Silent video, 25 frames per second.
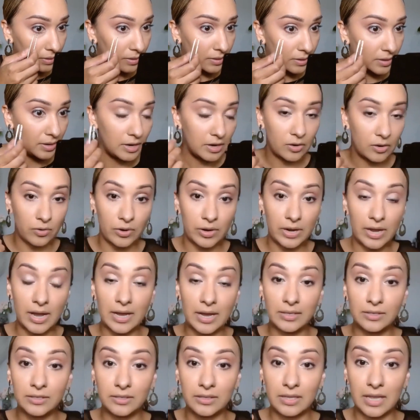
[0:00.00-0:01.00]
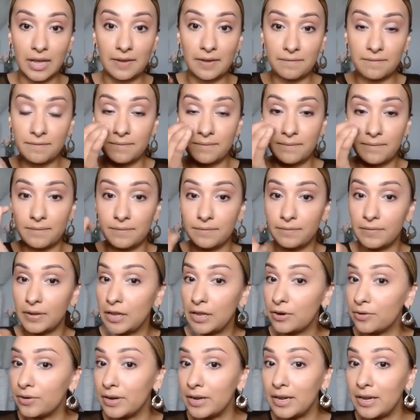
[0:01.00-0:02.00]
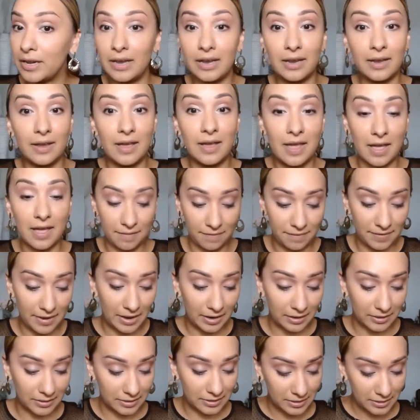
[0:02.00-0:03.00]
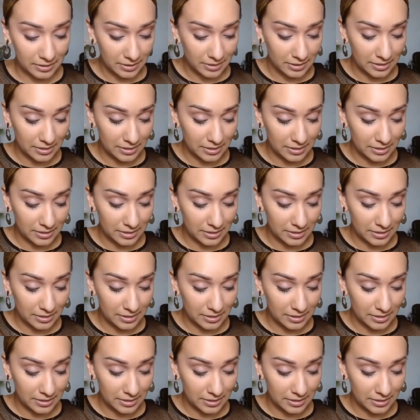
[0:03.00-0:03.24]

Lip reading: It creates that fluttery effect.